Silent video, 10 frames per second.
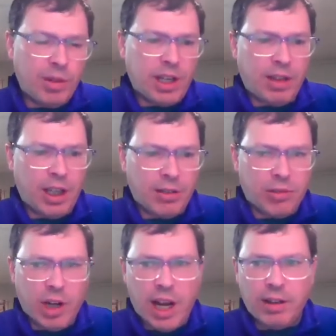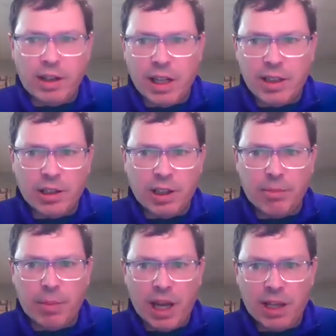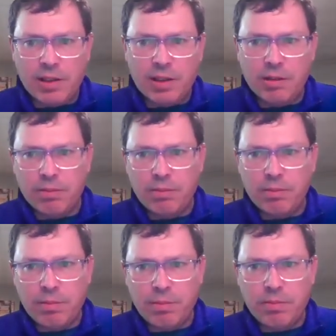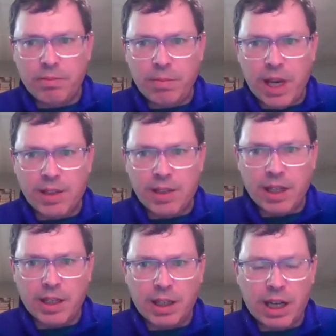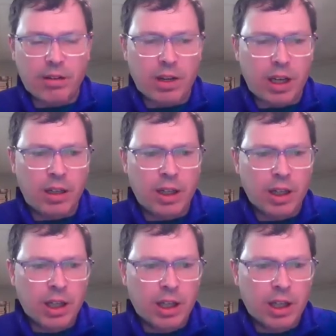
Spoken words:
which I think in reality that's going to get passed on to the county,